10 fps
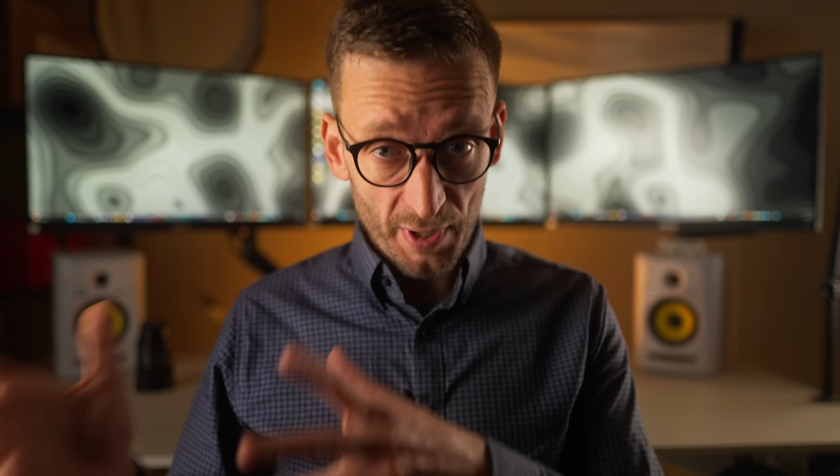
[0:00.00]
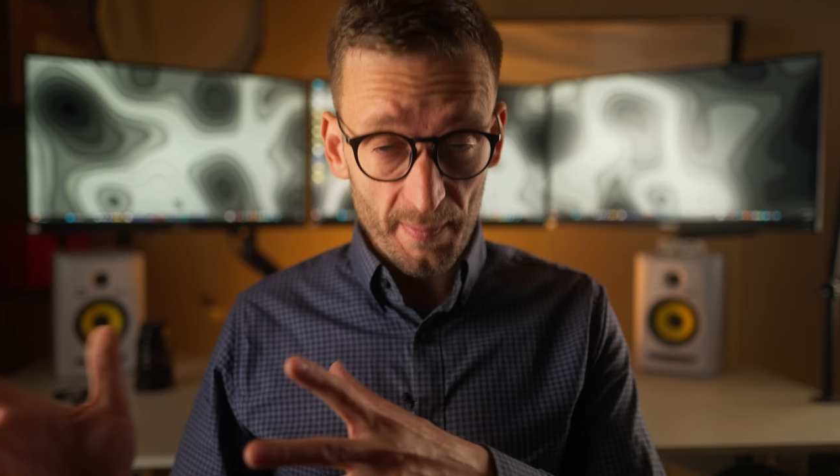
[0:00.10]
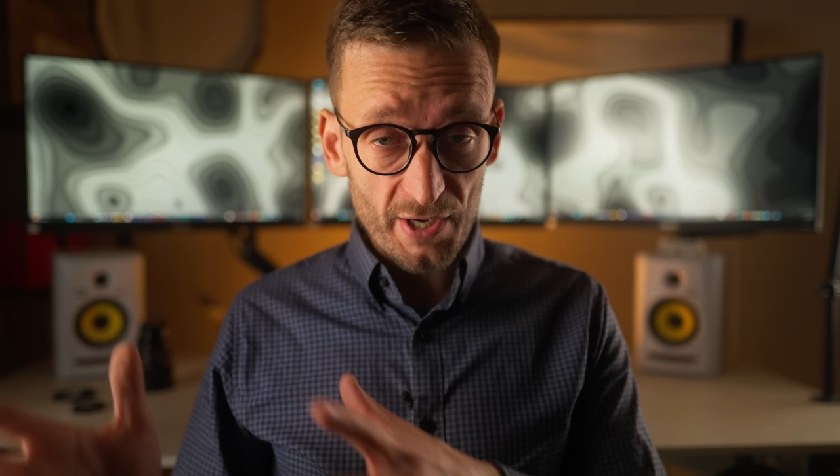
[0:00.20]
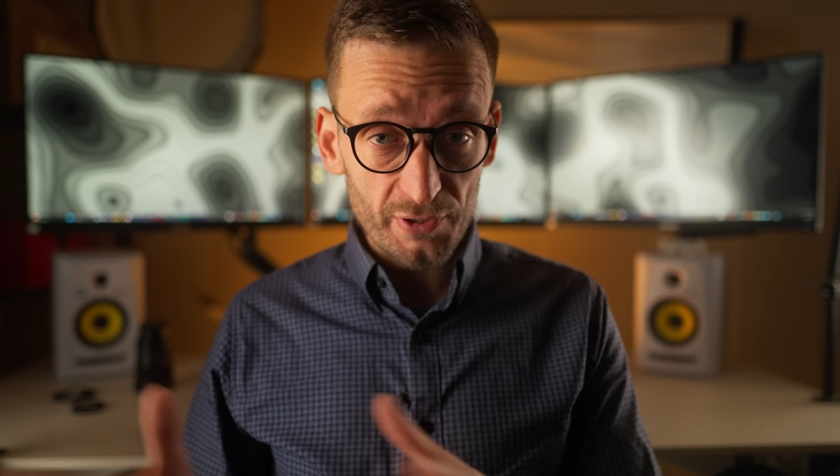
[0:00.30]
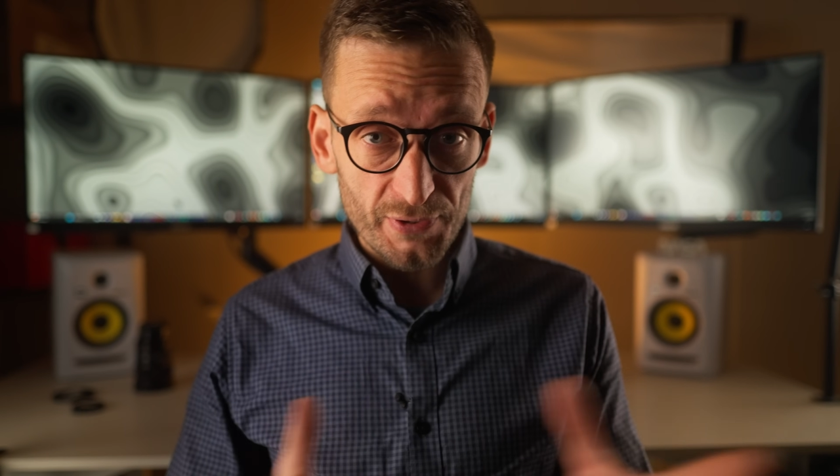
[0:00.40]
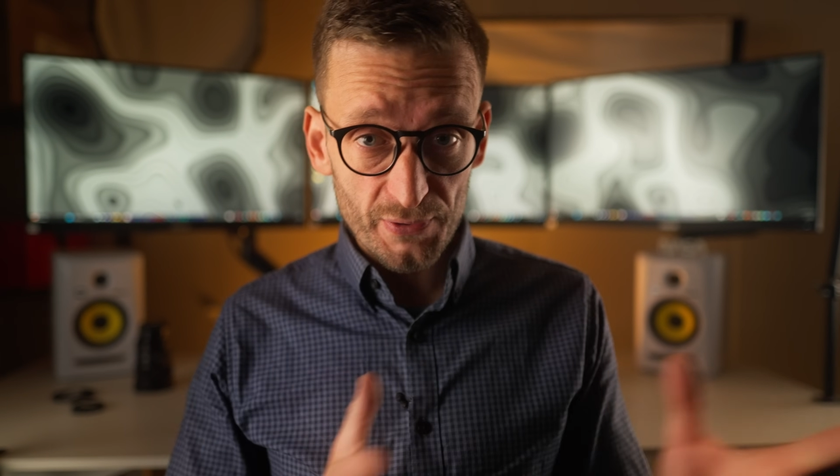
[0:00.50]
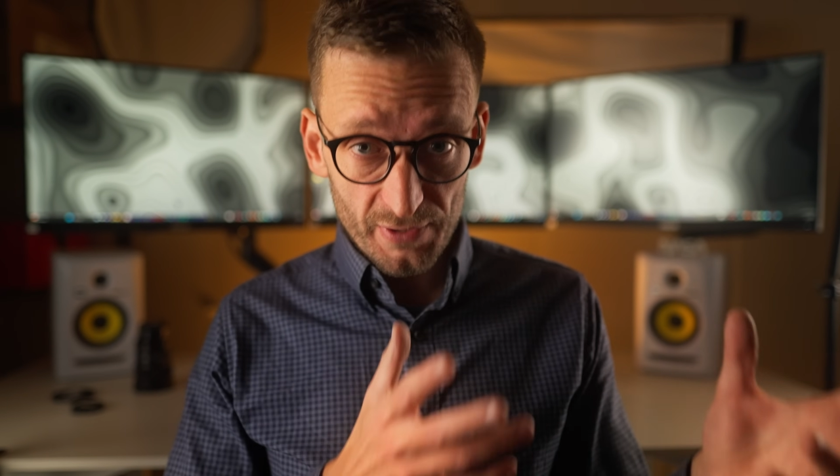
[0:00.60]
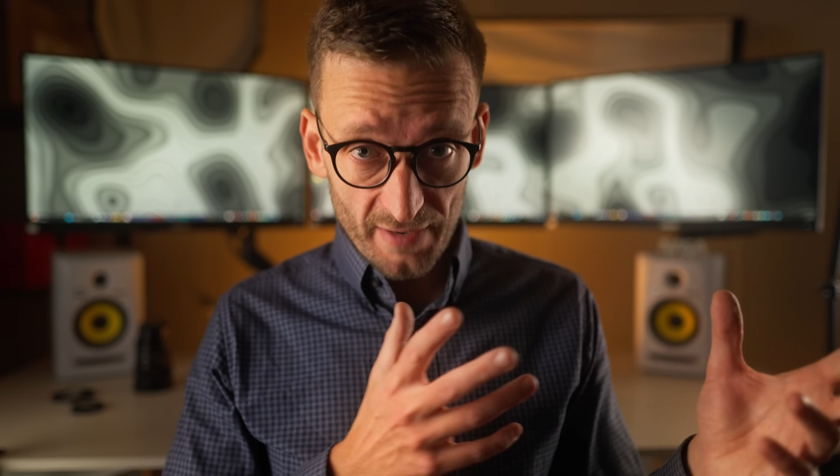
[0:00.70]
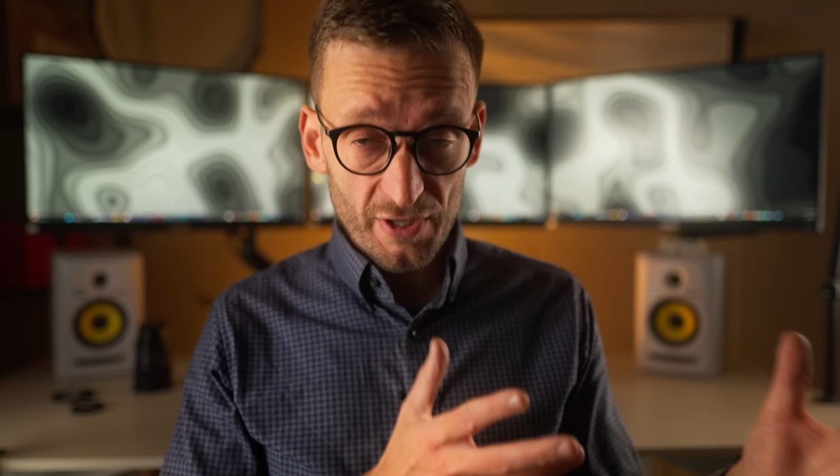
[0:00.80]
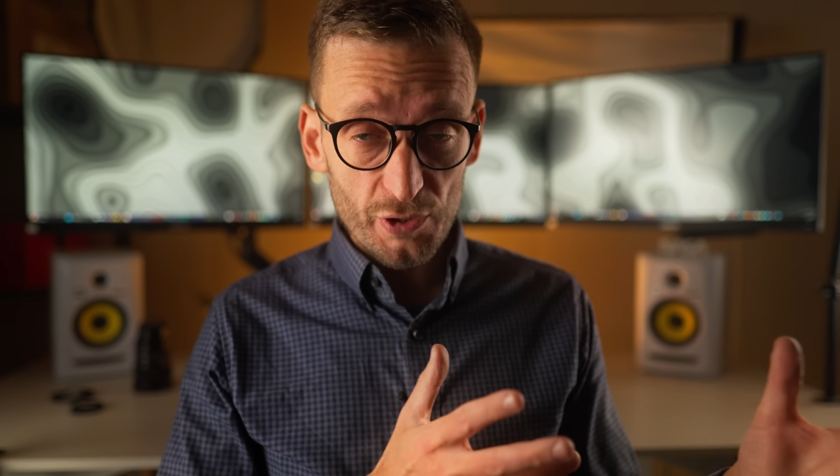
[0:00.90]
Premiere
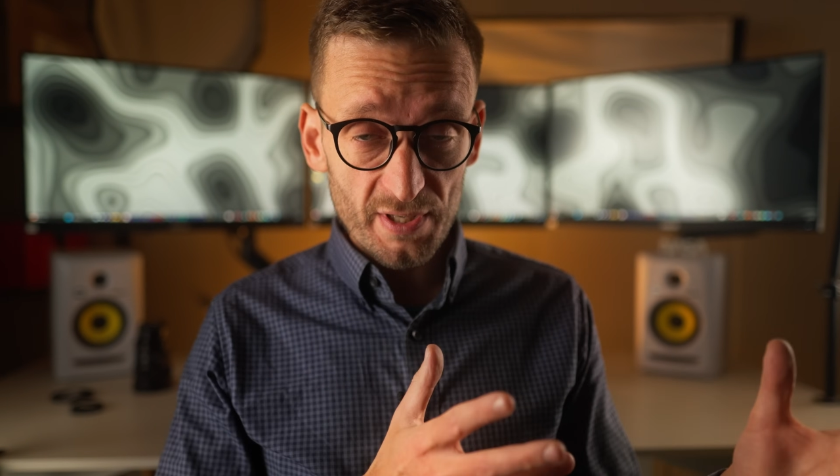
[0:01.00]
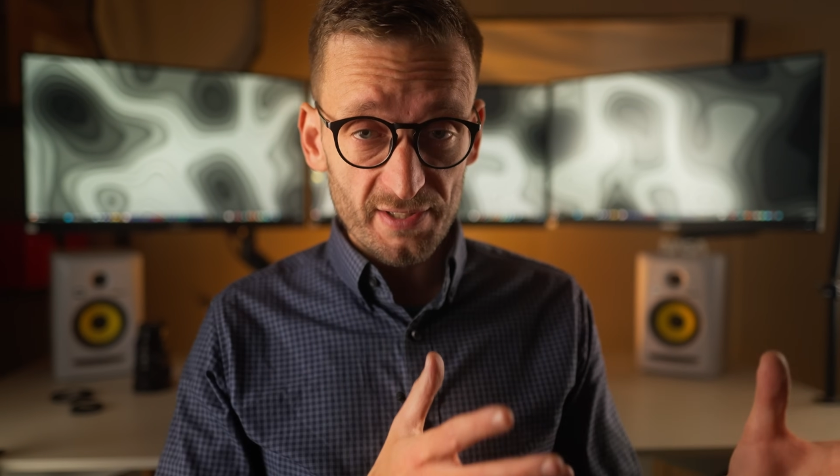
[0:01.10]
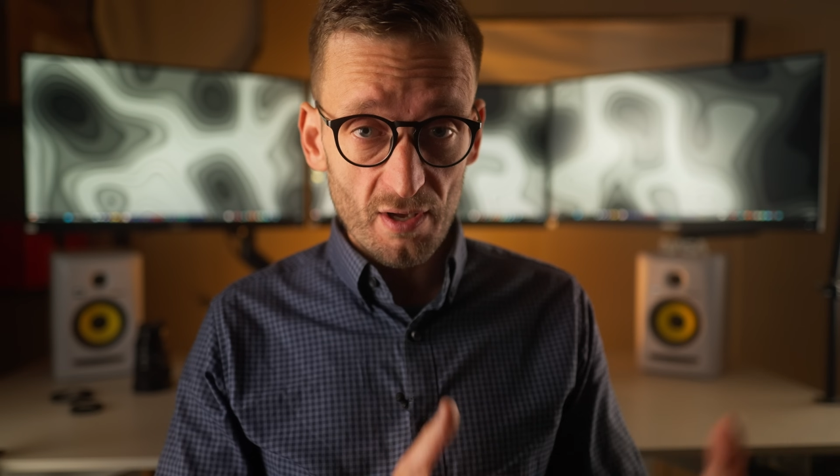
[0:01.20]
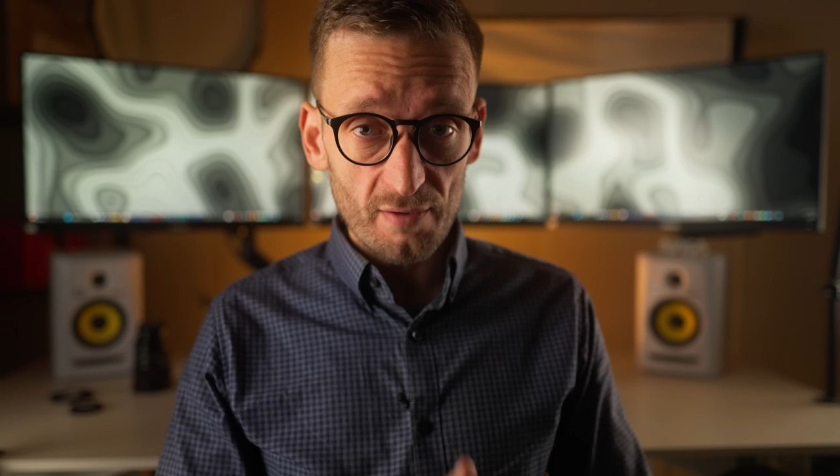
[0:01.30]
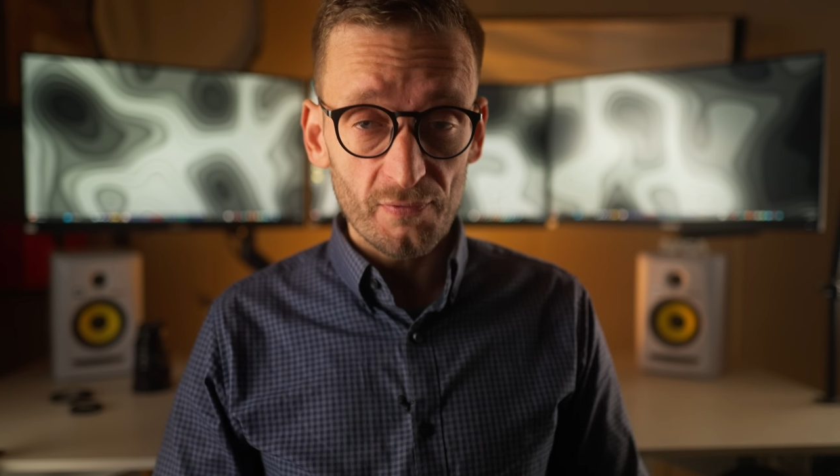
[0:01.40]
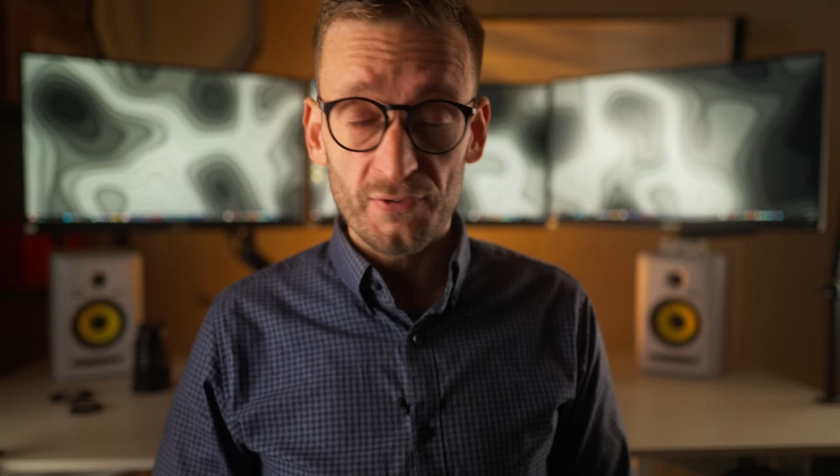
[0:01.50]
to DaVinci Resolve.